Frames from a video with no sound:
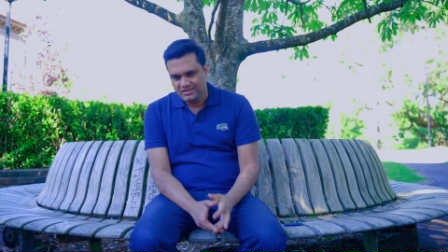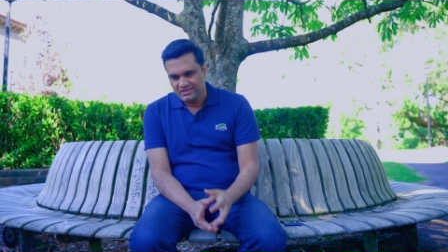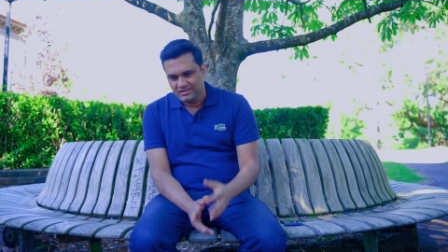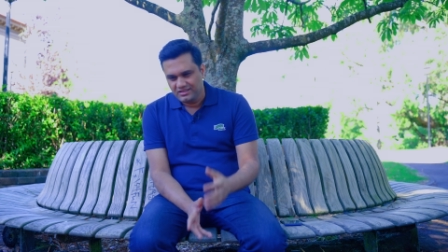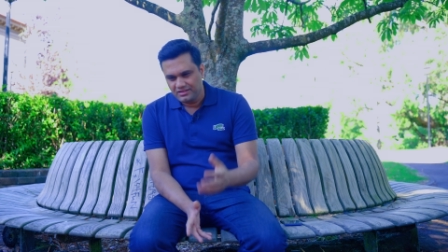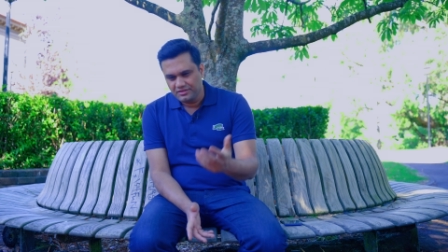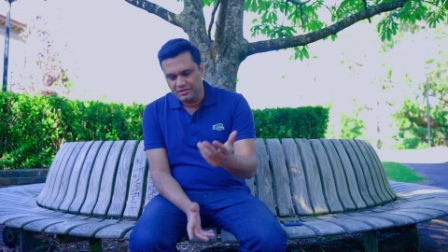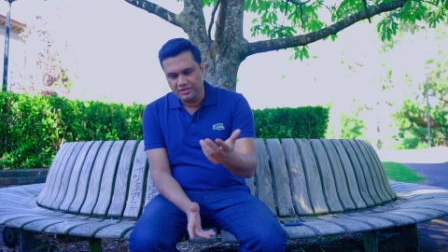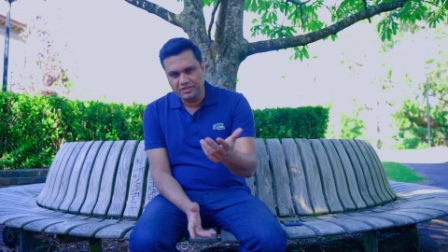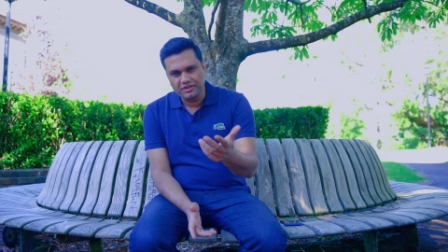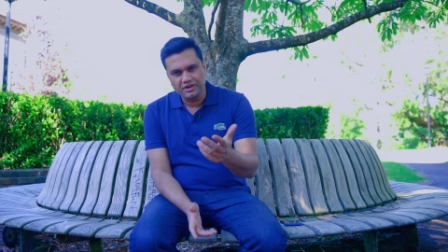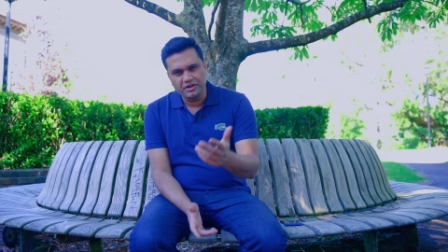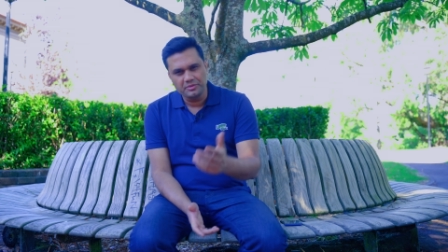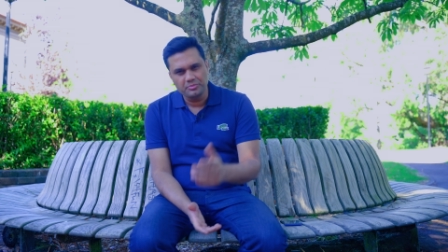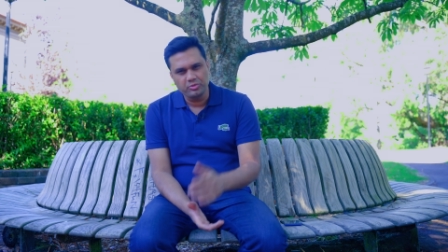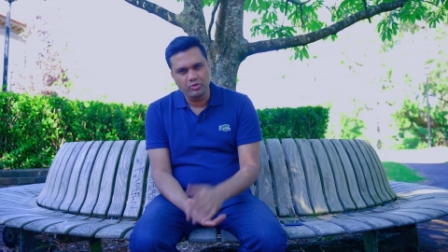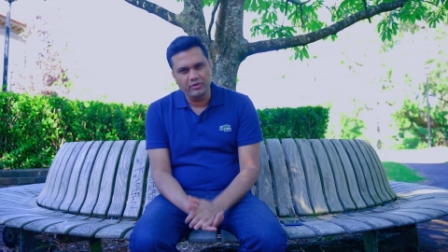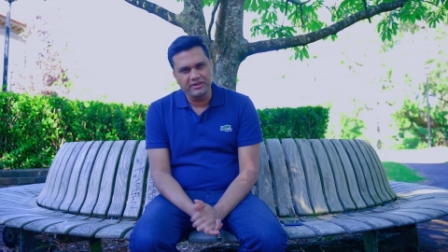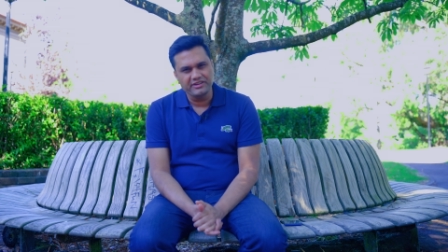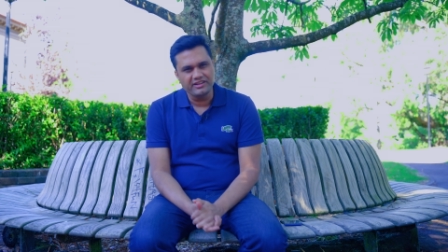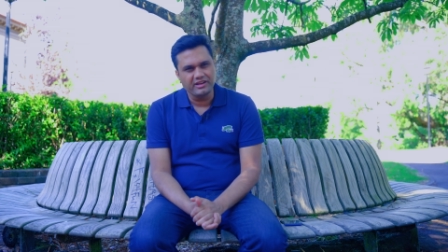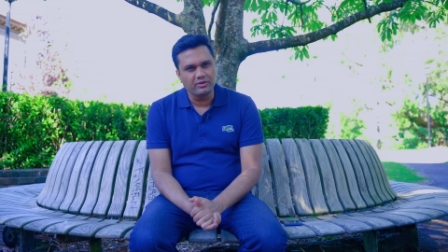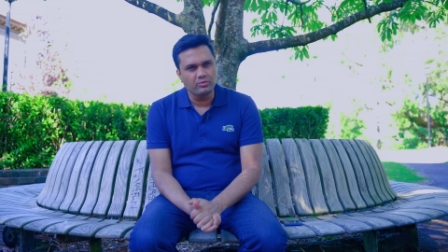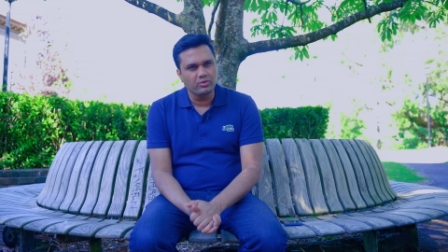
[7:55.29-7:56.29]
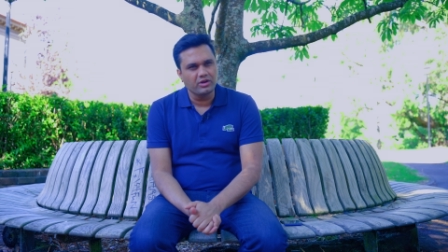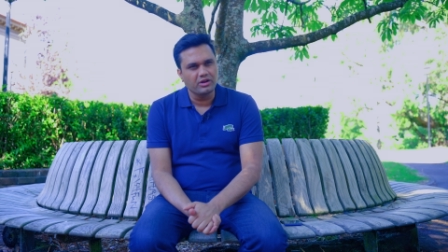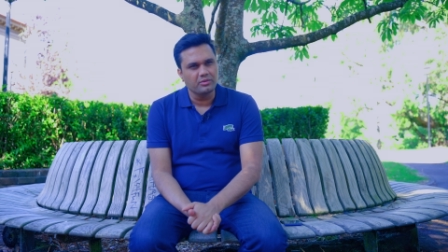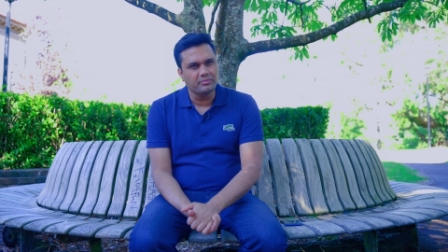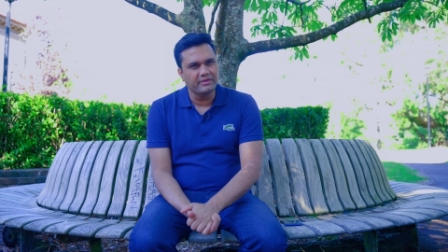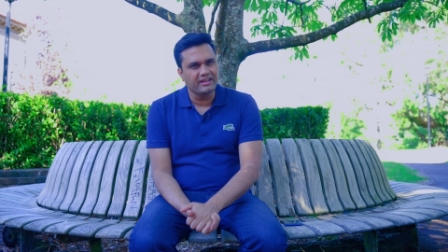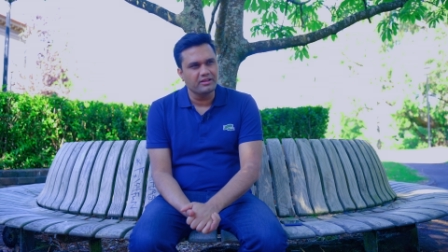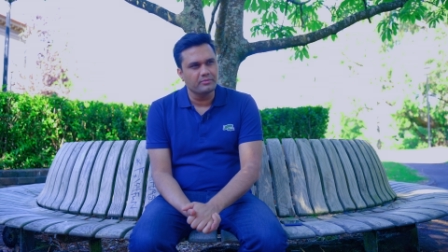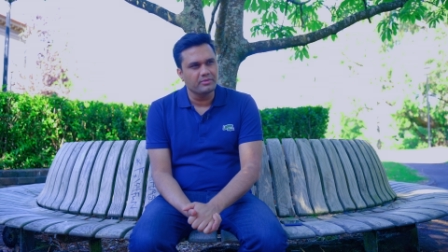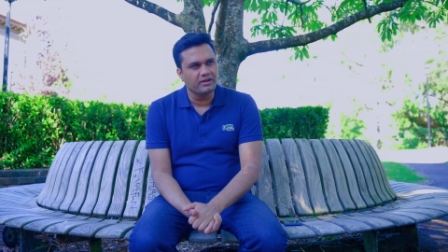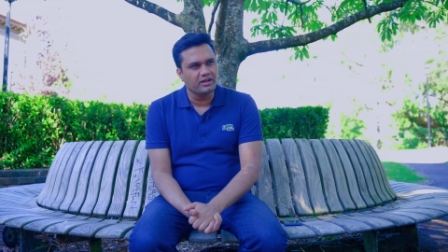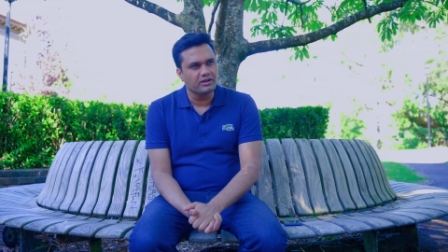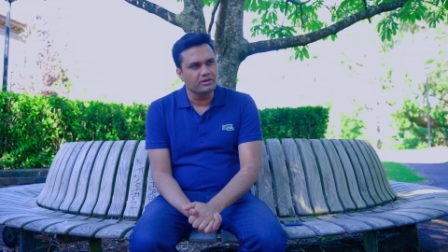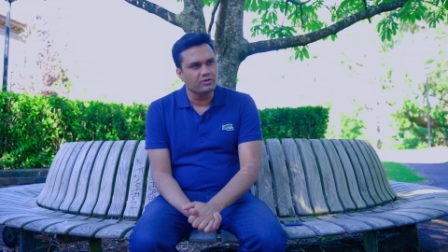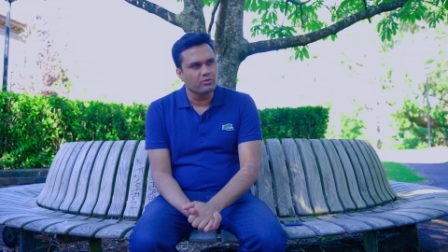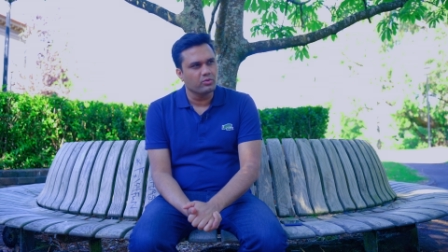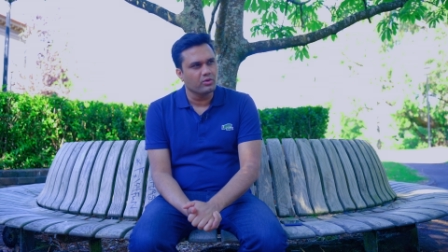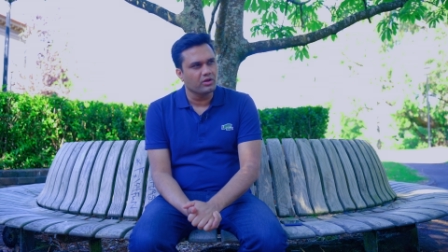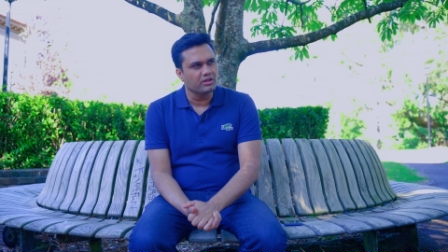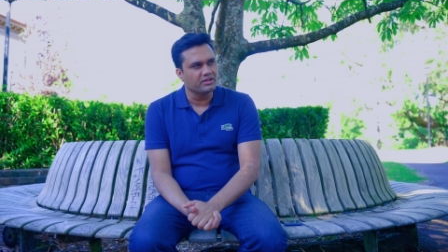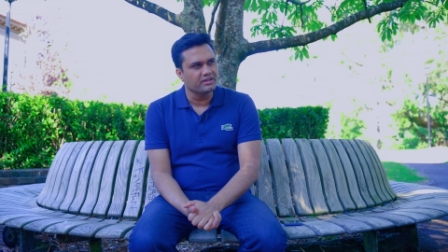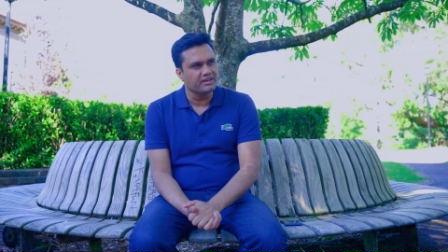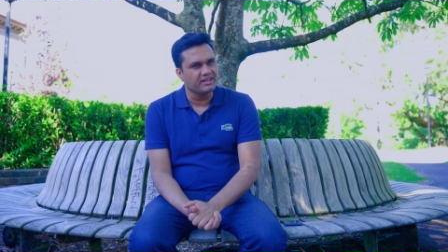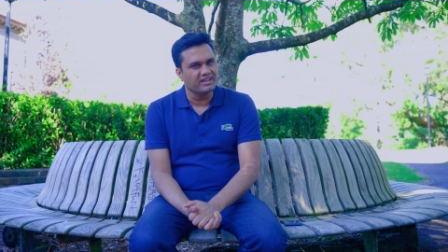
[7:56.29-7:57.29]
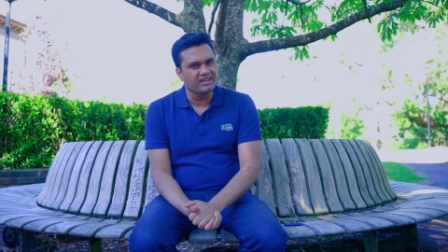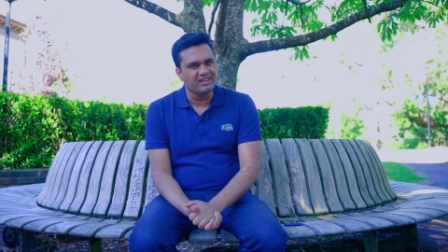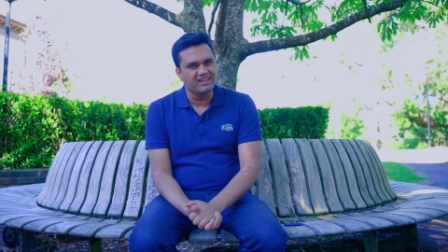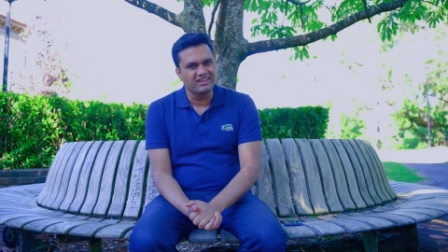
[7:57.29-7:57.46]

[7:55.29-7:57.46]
The third point I want to make about quality